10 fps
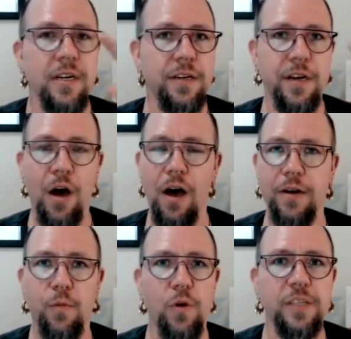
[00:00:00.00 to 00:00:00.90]

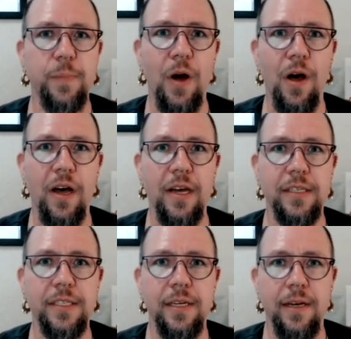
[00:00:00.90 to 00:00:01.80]
non
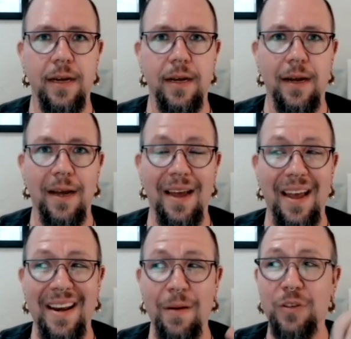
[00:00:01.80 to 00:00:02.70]
respond.
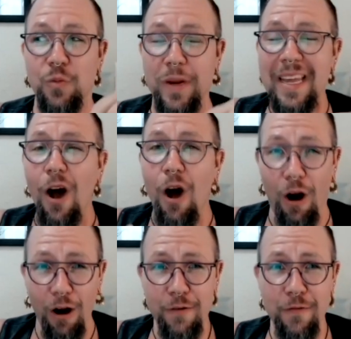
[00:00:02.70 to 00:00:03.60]
And it was really
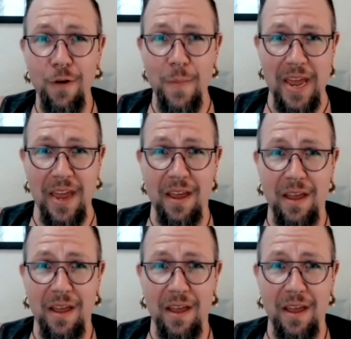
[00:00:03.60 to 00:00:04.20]
hard for me